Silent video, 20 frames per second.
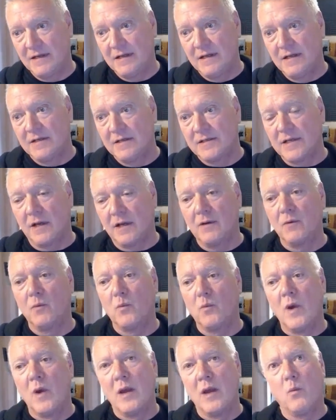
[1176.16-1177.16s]
Mm-hmm.
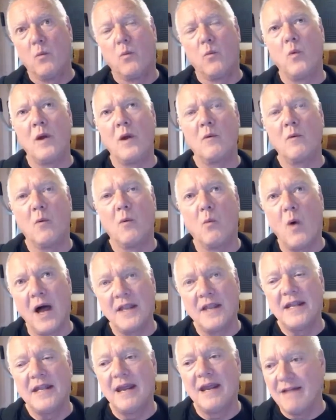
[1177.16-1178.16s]
So we were
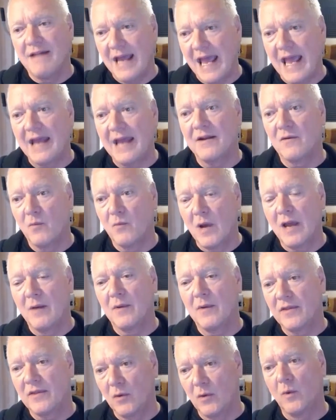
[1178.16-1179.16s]
1 year ahead of
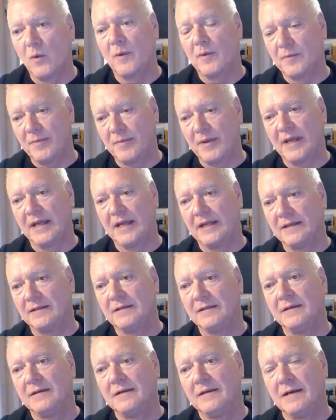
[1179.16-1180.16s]
where we thought we would
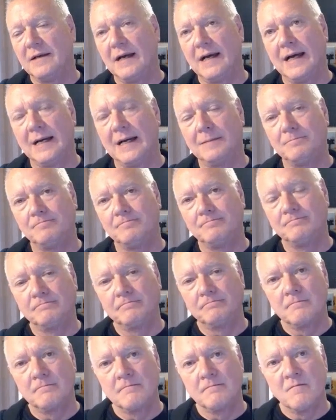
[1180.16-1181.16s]
be.
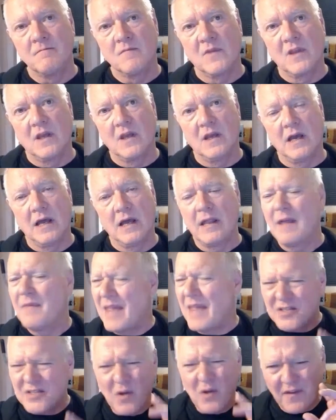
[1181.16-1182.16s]
And
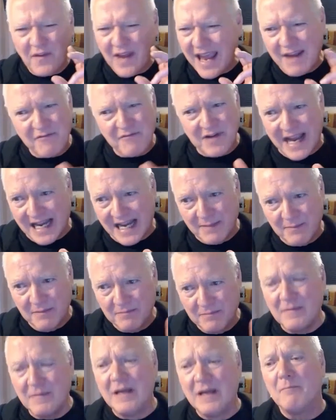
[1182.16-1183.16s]
that's not for every
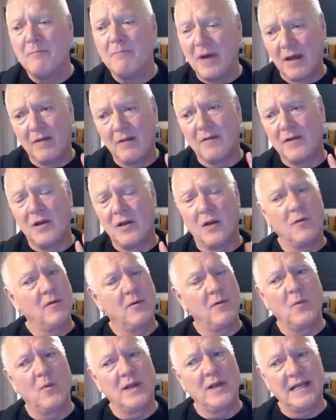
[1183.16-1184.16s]
element, but you
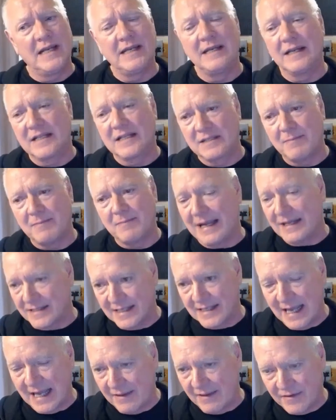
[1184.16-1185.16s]
know, we didn't
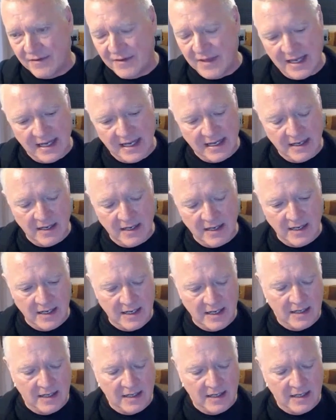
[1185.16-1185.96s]
expect to get the